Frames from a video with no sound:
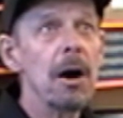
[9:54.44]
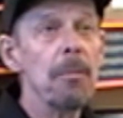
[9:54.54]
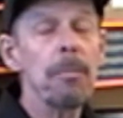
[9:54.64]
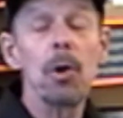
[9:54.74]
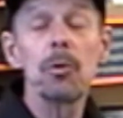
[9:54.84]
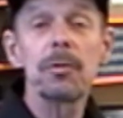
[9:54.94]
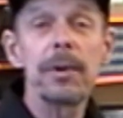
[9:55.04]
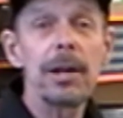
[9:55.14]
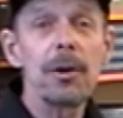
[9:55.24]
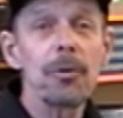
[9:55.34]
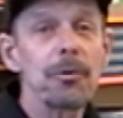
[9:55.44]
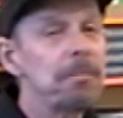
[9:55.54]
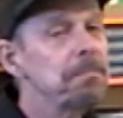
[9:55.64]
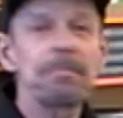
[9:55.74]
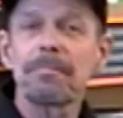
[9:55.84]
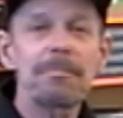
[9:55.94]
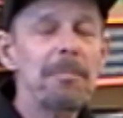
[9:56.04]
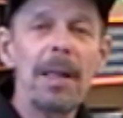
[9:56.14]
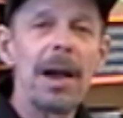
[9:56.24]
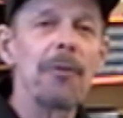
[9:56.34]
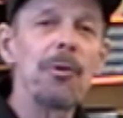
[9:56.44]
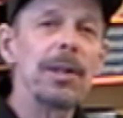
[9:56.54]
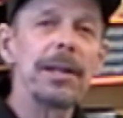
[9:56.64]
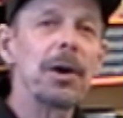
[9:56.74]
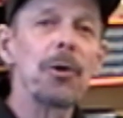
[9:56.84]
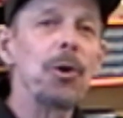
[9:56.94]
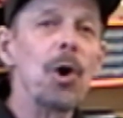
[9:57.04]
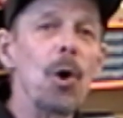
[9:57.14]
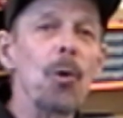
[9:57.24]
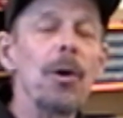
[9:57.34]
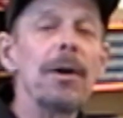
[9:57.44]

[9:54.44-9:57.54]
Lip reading: post videos, I really don't know.